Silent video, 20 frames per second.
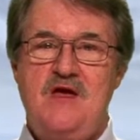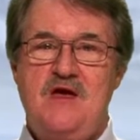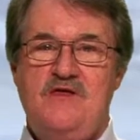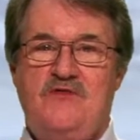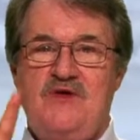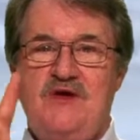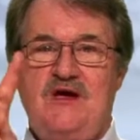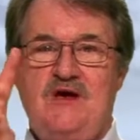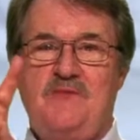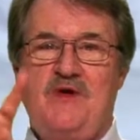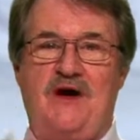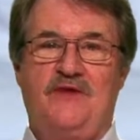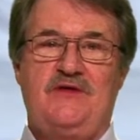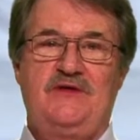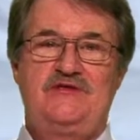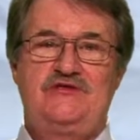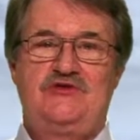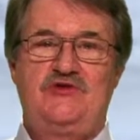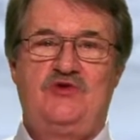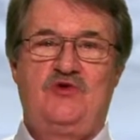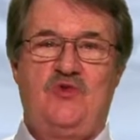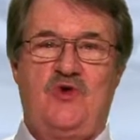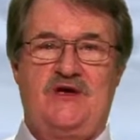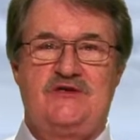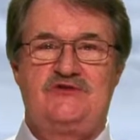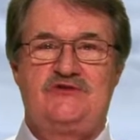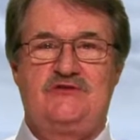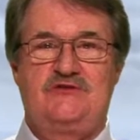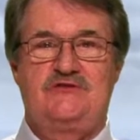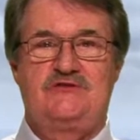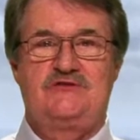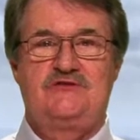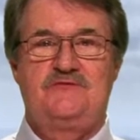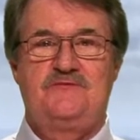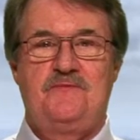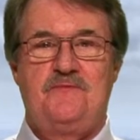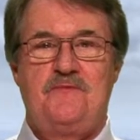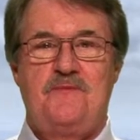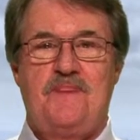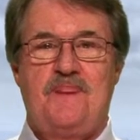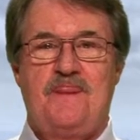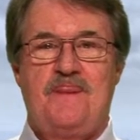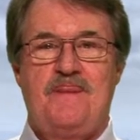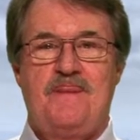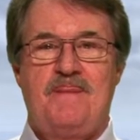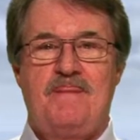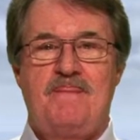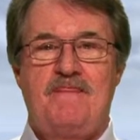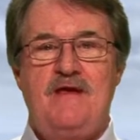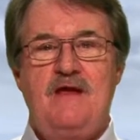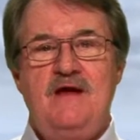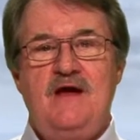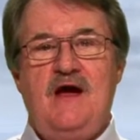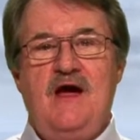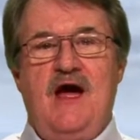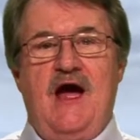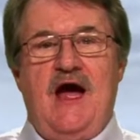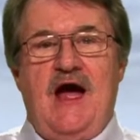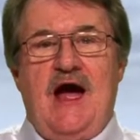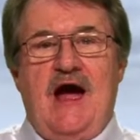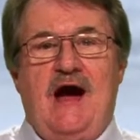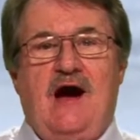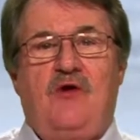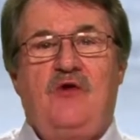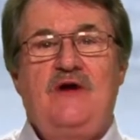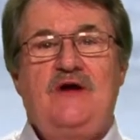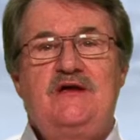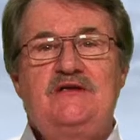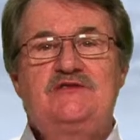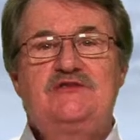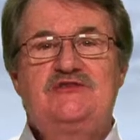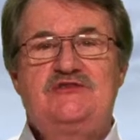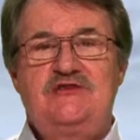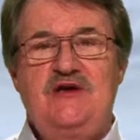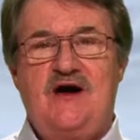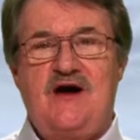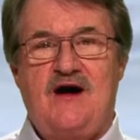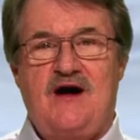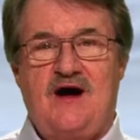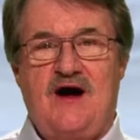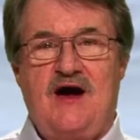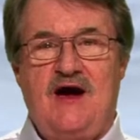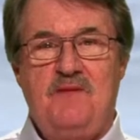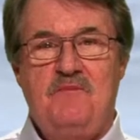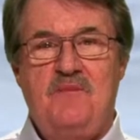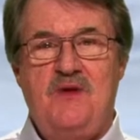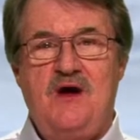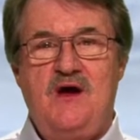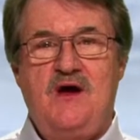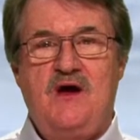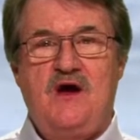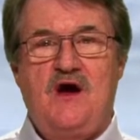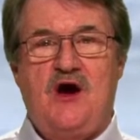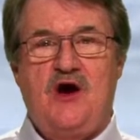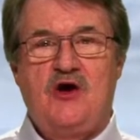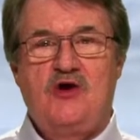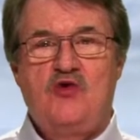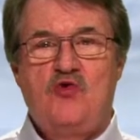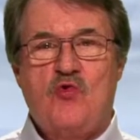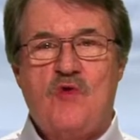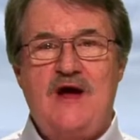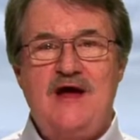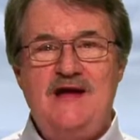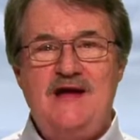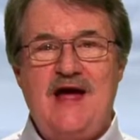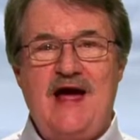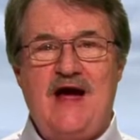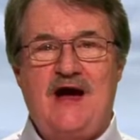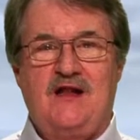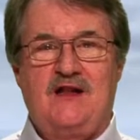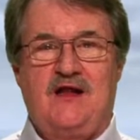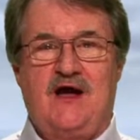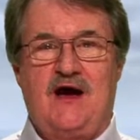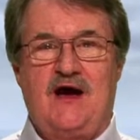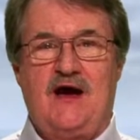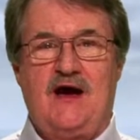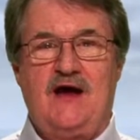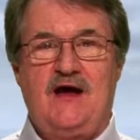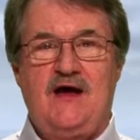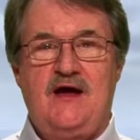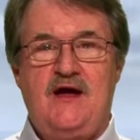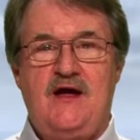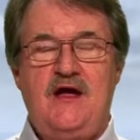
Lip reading: Think about these two questions. How is time a great ally